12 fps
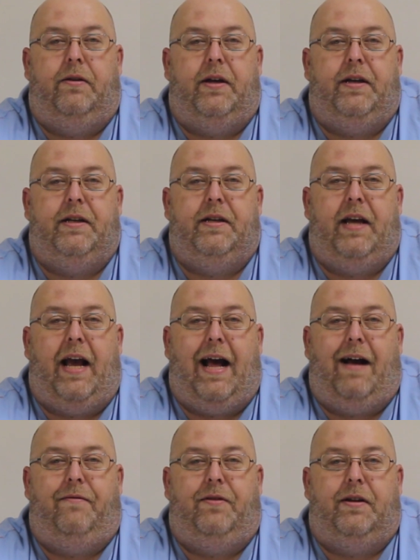they didn't
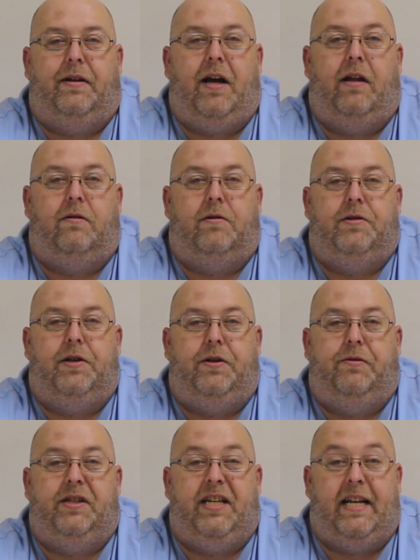have the colors that
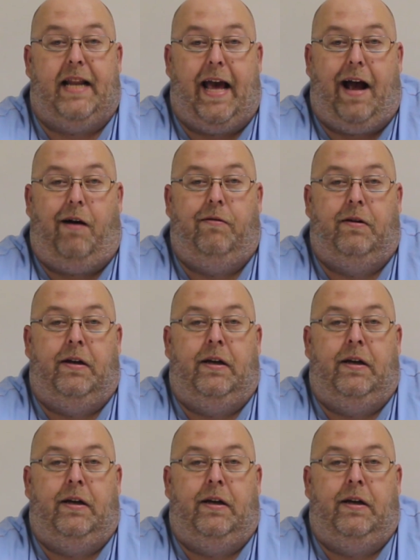you see now.